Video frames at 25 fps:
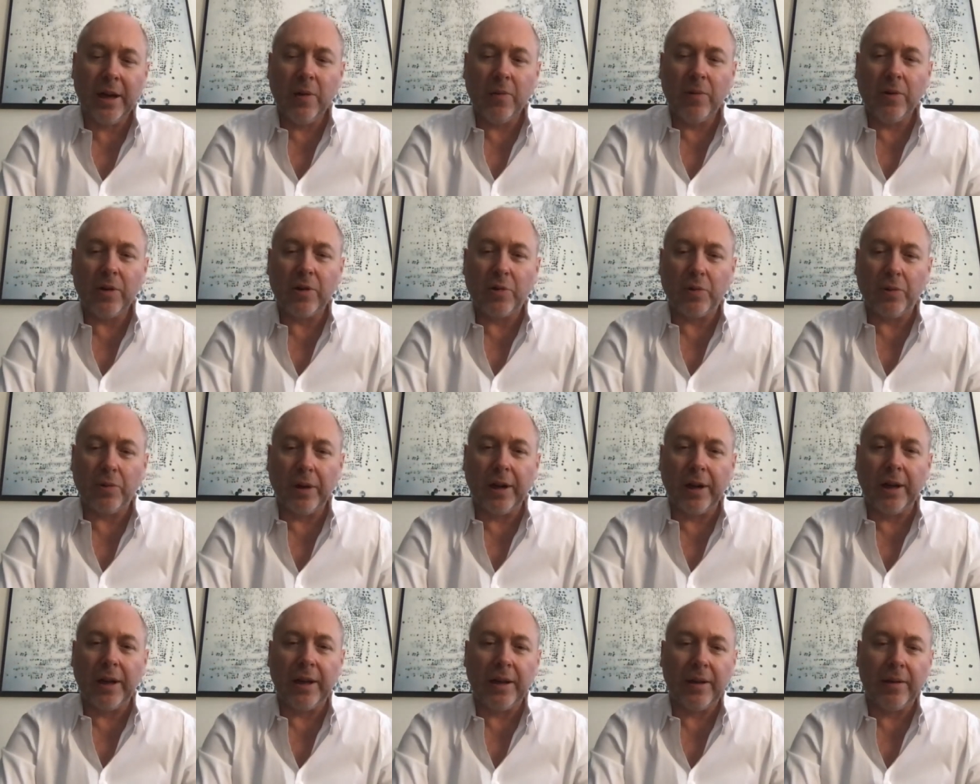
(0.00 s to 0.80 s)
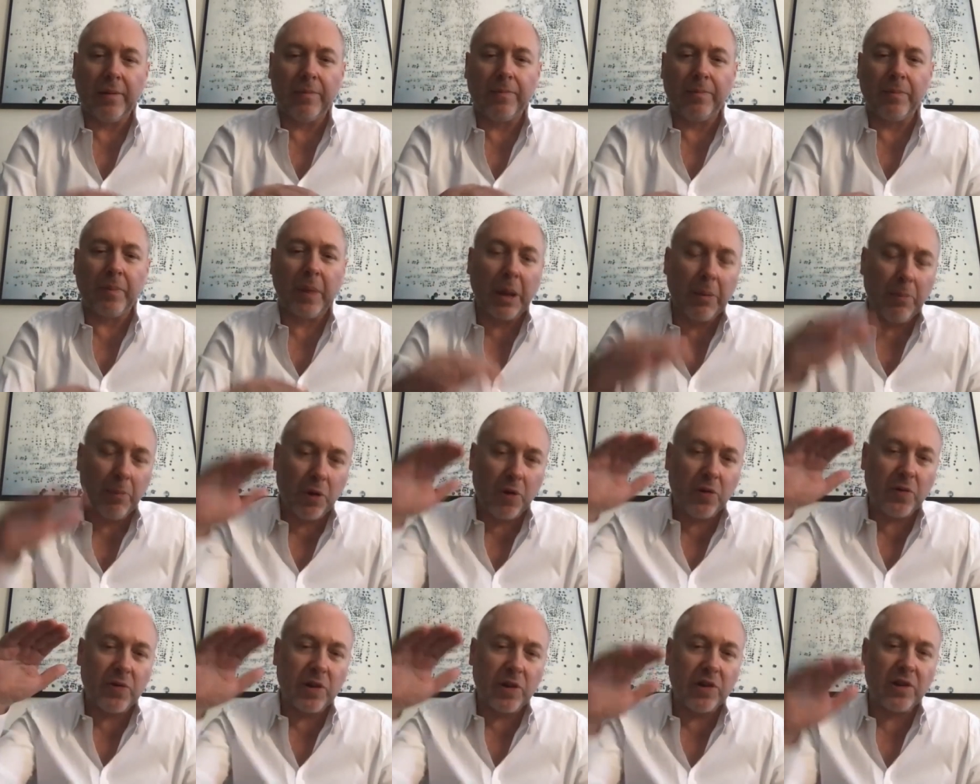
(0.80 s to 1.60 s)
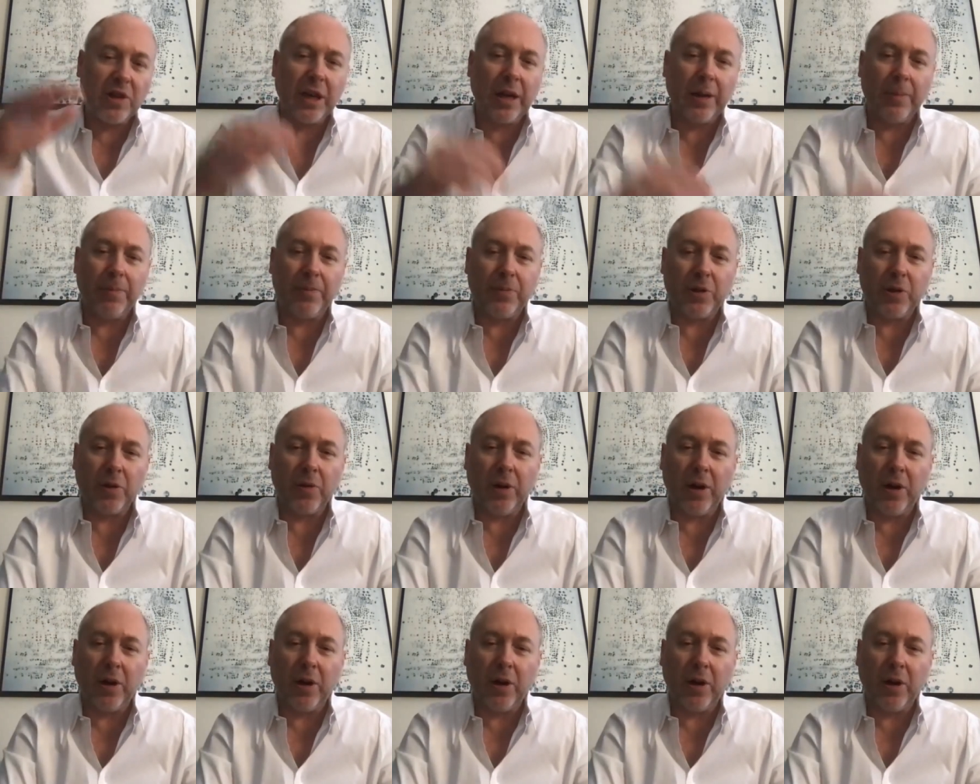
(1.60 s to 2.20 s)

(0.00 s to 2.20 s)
which really moves us up to